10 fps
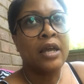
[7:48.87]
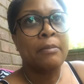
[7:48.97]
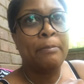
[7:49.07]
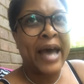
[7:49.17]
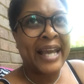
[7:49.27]

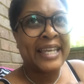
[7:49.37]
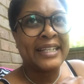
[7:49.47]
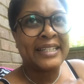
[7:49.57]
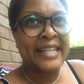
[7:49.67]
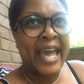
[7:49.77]
Back in
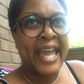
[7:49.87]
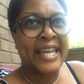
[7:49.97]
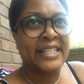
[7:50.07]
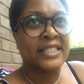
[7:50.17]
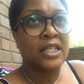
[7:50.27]
the
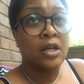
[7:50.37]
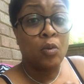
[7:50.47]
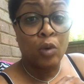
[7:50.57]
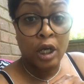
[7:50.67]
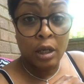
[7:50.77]
days
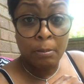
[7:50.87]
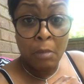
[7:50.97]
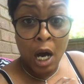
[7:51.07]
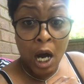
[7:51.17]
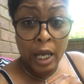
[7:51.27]
when
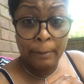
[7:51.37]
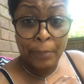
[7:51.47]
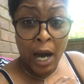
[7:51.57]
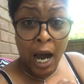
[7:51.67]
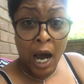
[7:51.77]
Ma and
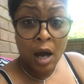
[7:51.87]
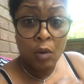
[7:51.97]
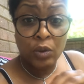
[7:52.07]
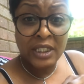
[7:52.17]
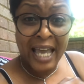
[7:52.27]
Pa
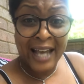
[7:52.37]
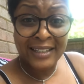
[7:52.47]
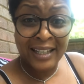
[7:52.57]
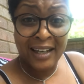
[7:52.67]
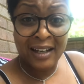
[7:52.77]
was out
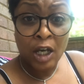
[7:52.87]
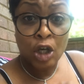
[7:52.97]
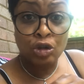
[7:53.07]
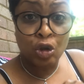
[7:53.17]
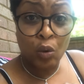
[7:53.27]
there
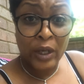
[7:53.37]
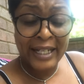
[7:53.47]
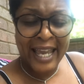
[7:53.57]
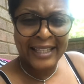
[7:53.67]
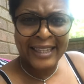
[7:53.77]
doing
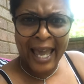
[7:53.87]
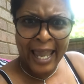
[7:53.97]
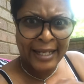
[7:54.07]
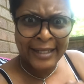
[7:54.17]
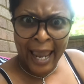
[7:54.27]
their
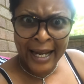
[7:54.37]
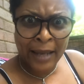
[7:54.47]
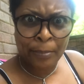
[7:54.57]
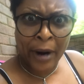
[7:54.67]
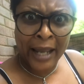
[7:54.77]
thing, they
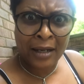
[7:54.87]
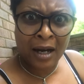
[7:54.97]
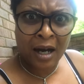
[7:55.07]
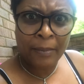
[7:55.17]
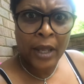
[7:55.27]
didn't break
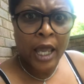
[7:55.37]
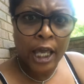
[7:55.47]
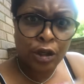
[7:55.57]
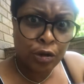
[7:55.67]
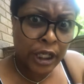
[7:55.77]
up.
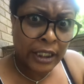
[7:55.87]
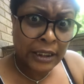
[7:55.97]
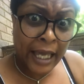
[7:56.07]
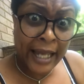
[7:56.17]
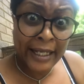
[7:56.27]
And you
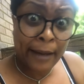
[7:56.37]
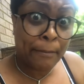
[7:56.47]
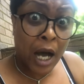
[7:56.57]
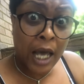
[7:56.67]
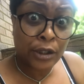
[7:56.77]
didn't think that
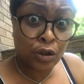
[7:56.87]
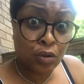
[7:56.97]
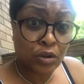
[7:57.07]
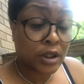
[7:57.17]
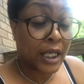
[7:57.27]
Mom
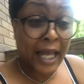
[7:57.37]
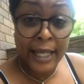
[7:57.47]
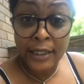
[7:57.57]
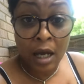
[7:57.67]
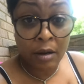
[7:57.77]
Dukes, and I
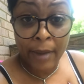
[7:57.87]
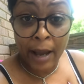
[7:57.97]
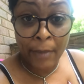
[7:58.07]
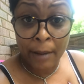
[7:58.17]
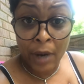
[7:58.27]
ain't talking
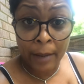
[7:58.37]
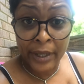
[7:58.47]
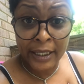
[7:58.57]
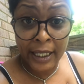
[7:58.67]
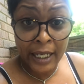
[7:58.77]
about my mom
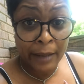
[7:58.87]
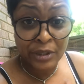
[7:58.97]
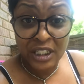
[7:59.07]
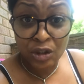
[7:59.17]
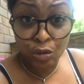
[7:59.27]
and daddy, I'm
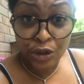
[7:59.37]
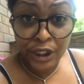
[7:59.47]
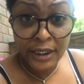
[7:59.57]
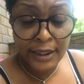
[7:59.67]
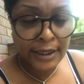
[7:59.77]
just using
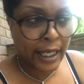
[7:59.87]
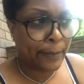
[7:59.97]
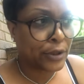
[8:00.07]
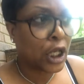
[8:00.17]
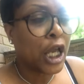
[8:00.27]
these examples.